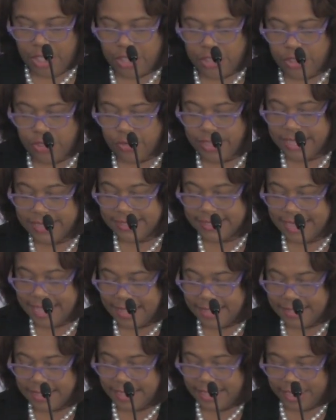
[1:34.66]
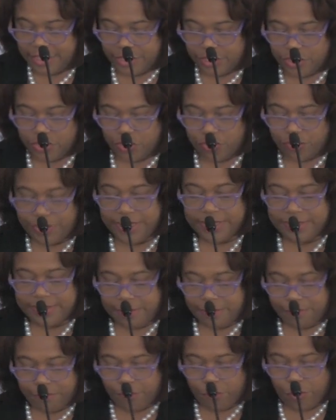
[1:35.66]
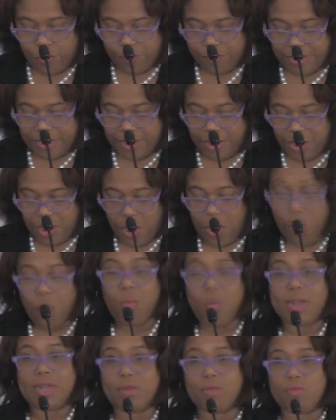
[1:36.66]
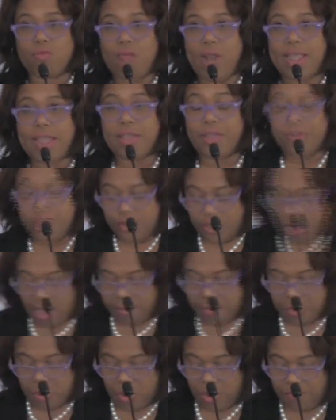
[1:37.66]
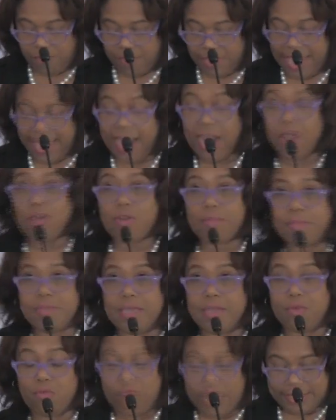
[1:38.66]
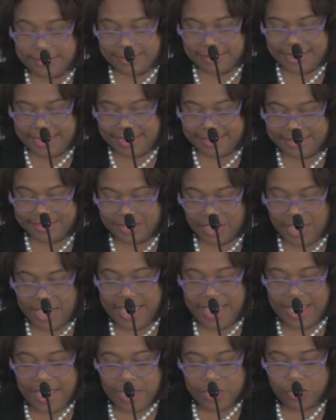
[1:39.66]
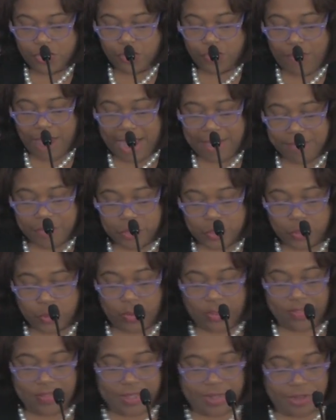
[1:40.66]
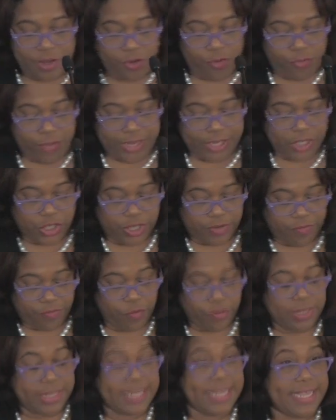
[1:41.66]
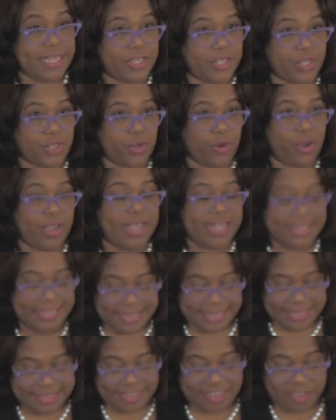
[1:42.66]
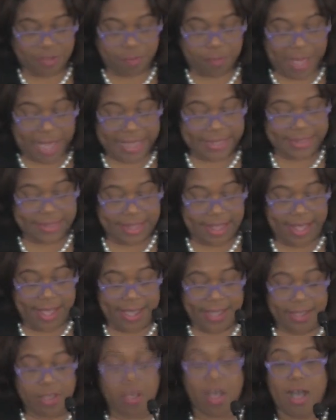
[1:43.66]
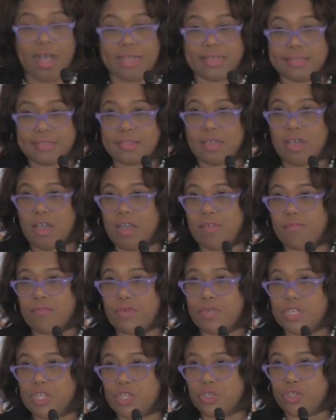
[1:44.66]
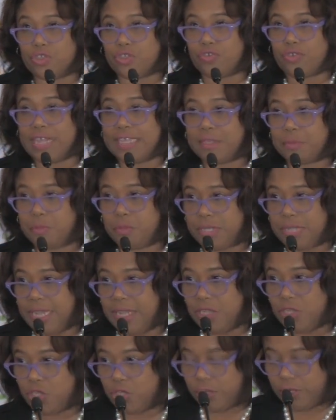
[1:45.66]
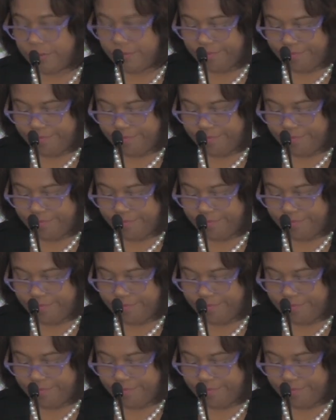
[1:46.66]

You can tell the industry is improving when a record number of Caribbean residents traveled within the region for leisure despite the high cost of regional transportation.